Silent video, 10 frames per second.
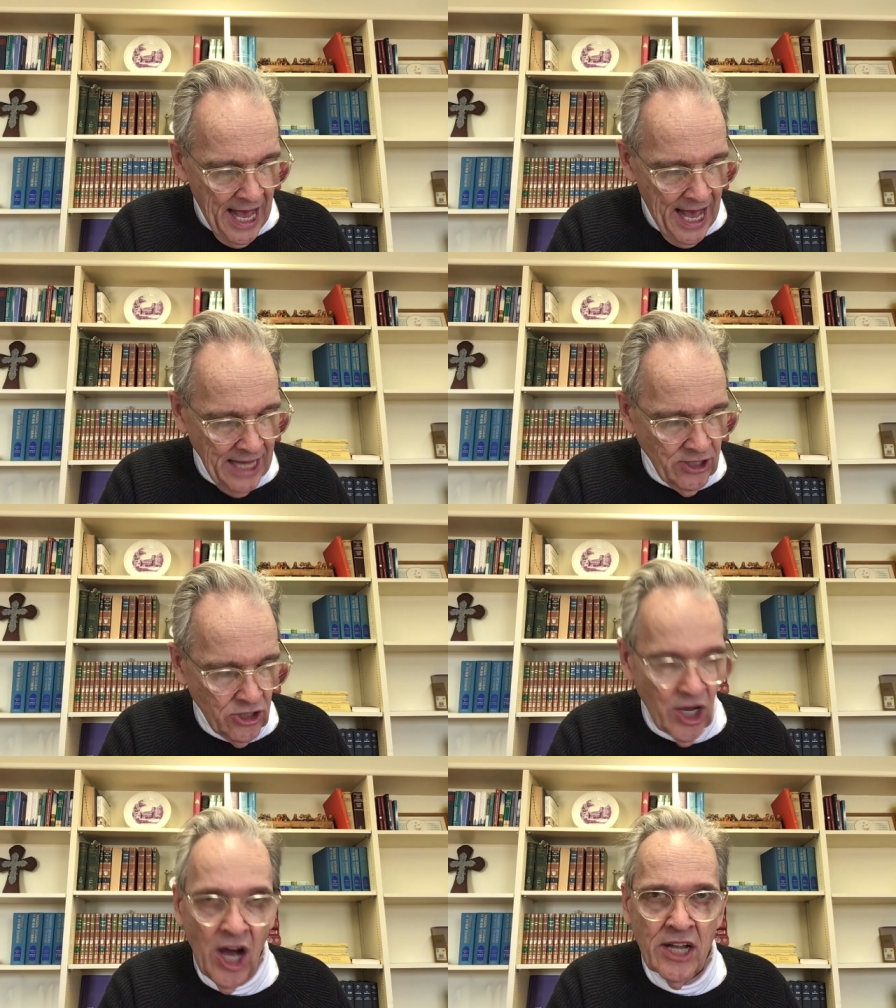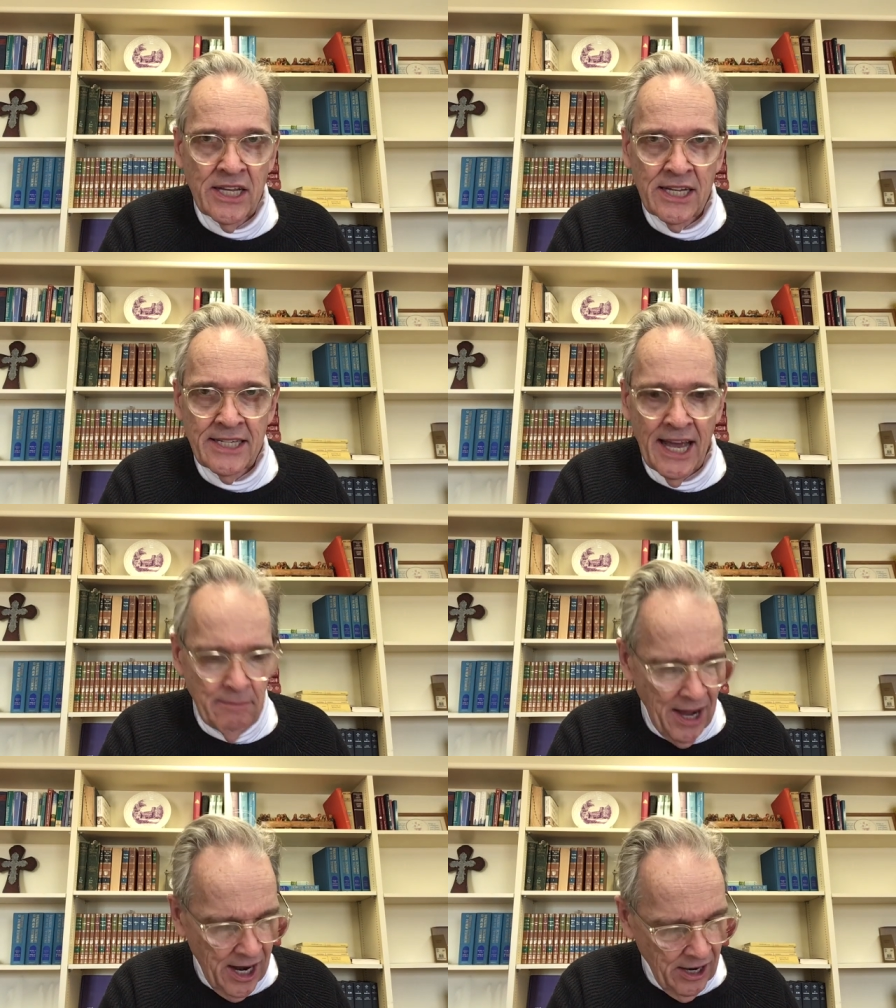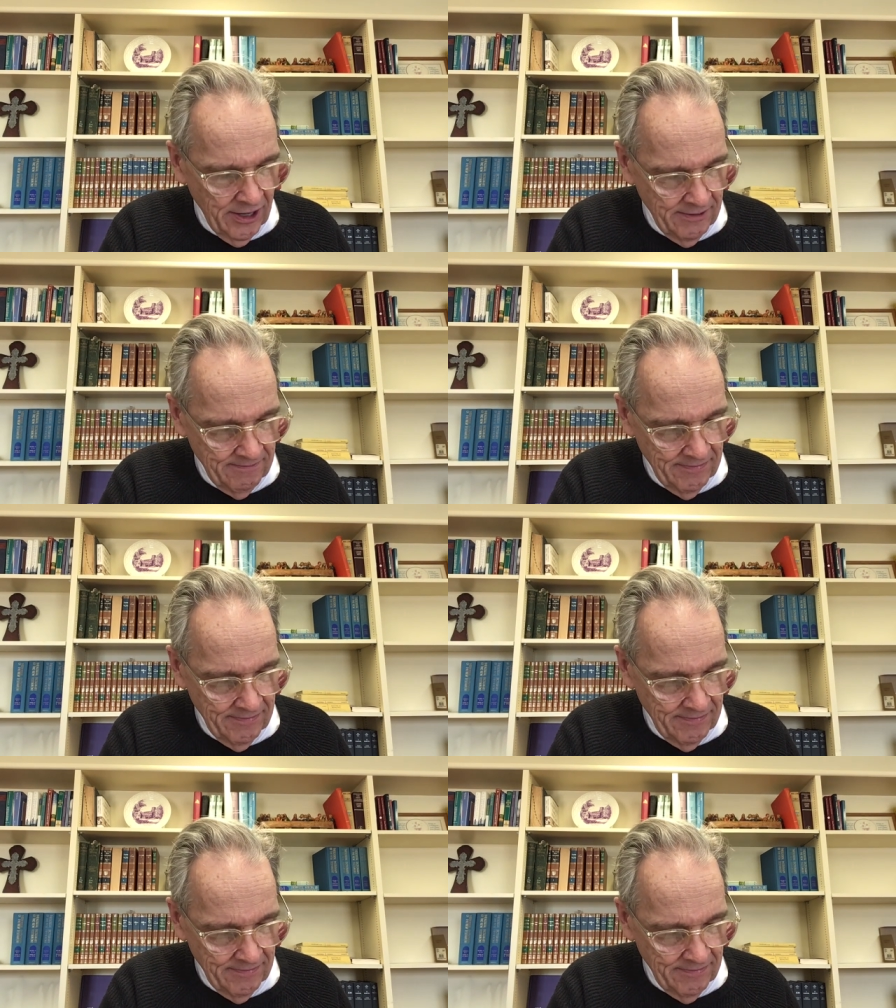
Hazazon Tamar,"